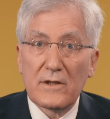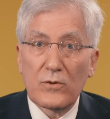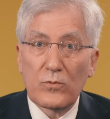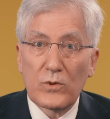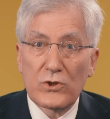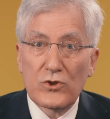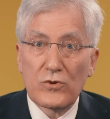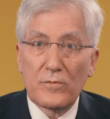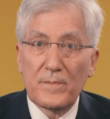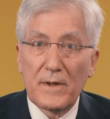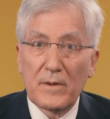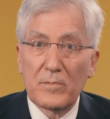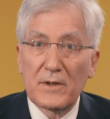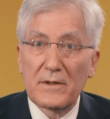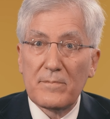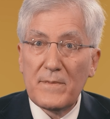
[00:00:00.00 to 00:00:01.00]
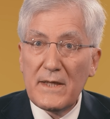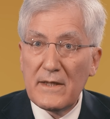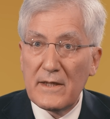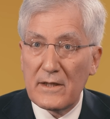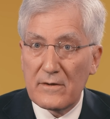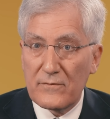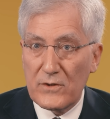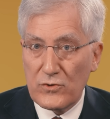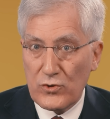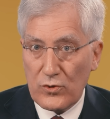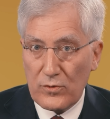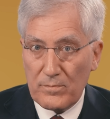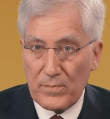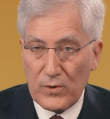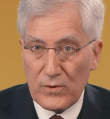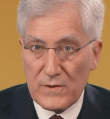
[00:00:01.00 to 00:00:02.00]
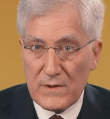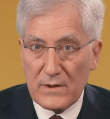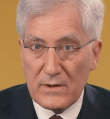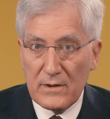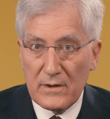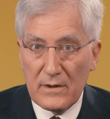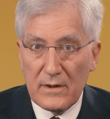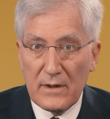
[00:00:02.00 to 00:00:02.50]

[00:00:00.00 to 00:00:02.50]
the original public meaning of the term person